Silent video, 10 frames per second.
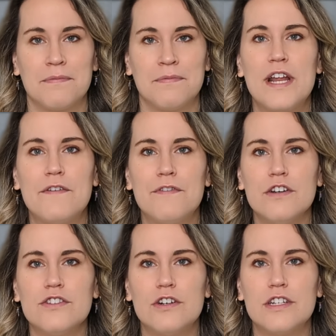When I
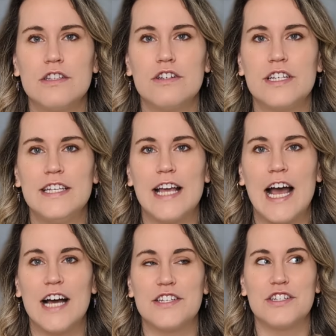first started looking
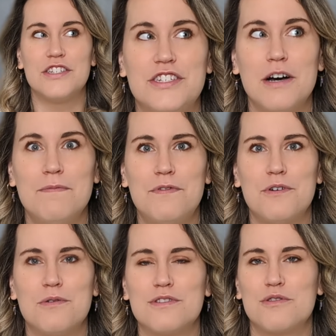at dumb
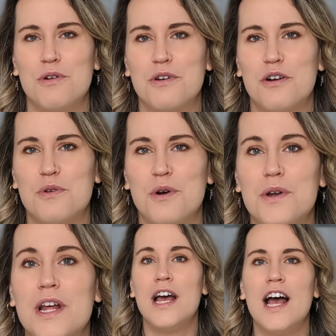phones, quote
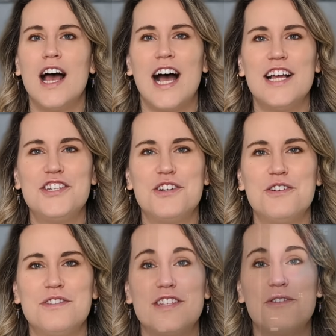unquote, I
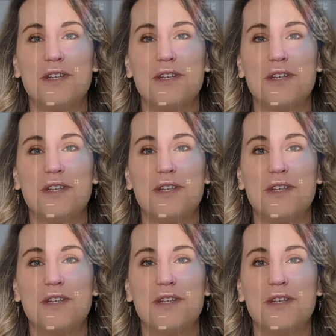chose the